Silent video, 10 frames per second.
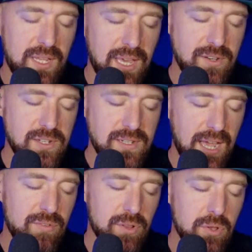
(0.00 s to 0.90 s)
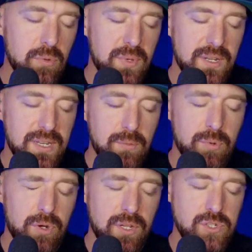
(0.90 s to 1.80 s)
get to dive a little bit
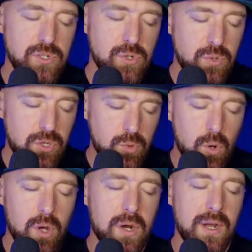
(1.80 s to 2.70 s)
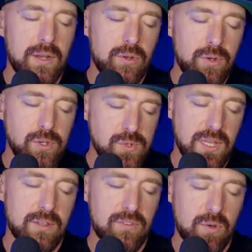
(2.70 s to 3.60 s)
deeper into who you are and who you
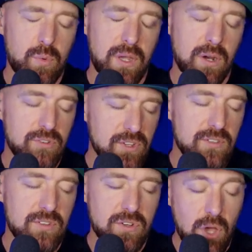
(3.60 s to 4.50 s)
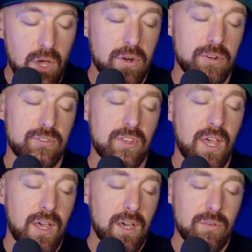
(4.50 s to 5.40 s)
tell us that we are sons and daughters
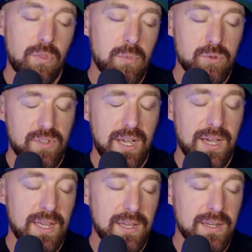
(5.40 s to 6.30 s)
of the Most High.